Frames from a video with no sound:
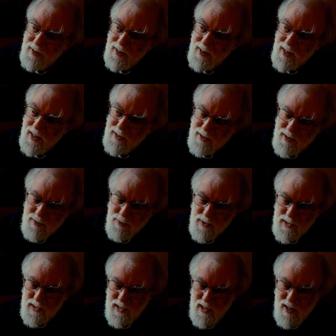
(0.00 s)
And you
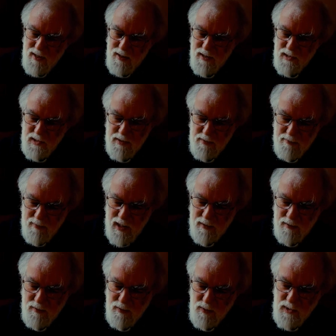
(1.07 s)
see this
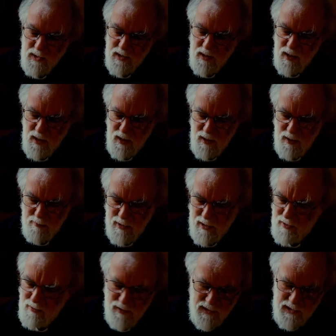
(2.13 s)
man who's been
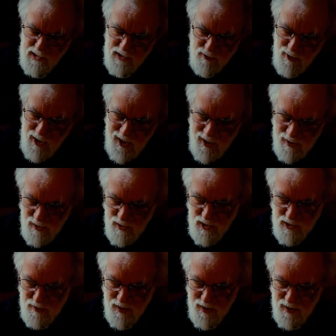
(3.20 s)
through this
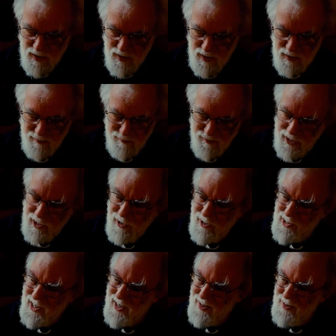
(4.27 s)
strange fairy
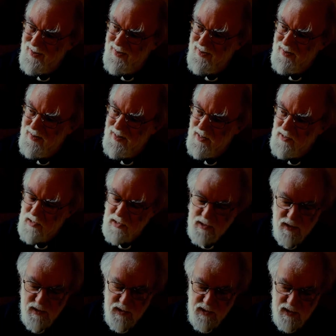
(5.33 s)
tale
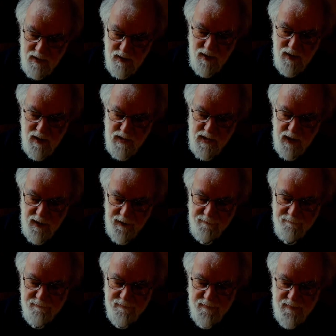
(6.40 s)
existence suddenly saying,
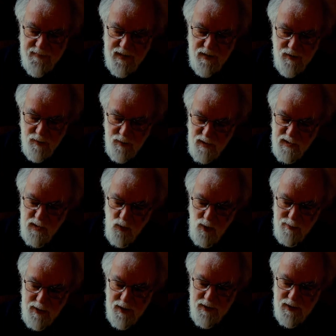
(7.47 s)
"You know what this is all
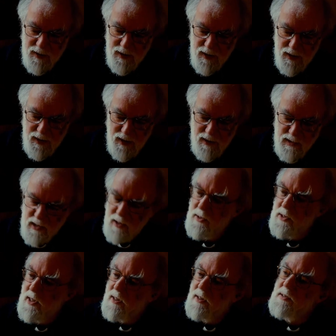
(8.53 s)
about? It's so
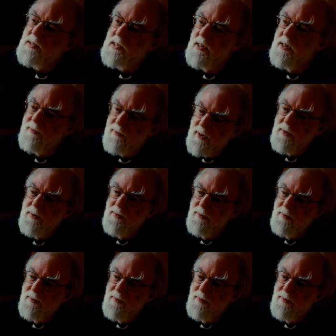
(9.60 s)
that I can serve you."